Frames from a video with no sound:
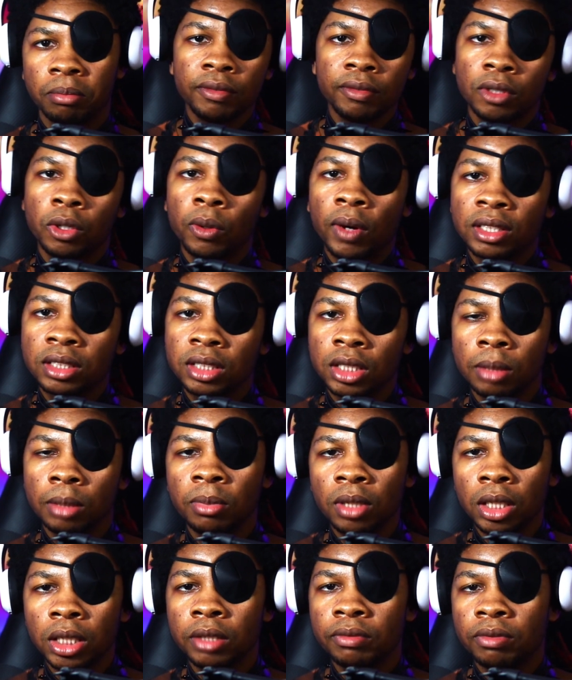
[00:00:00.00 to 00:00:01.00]
Even though I still
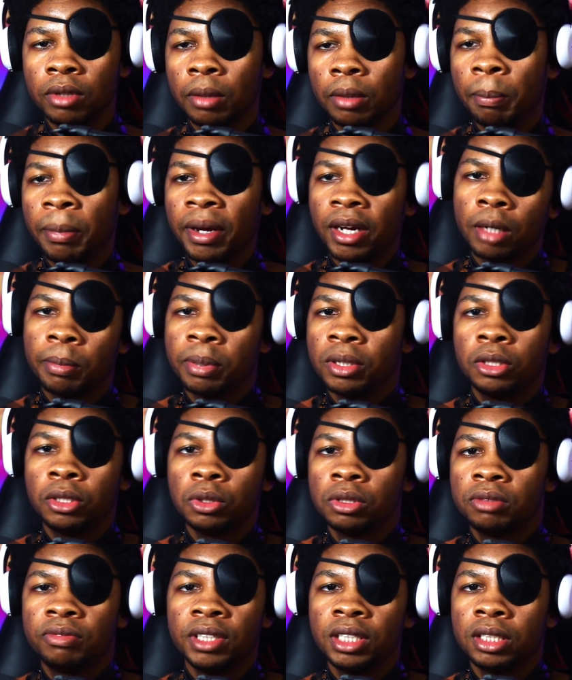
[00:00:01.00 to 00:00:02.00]
believe a better
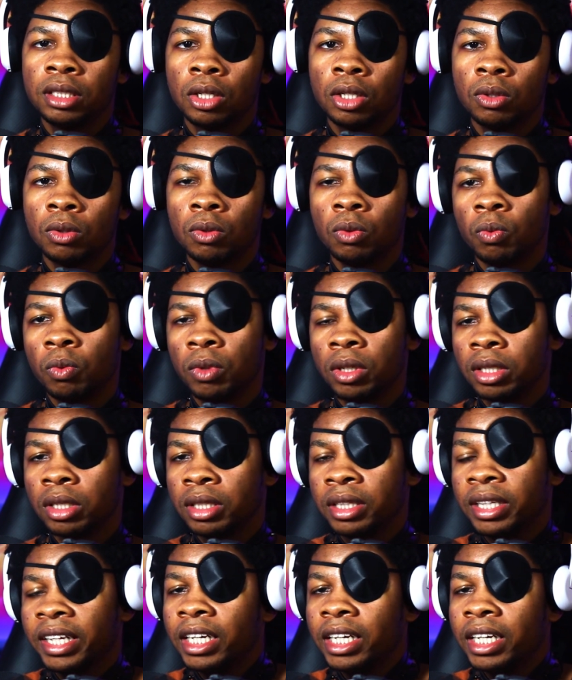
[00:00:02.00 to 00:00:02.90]
produced video with a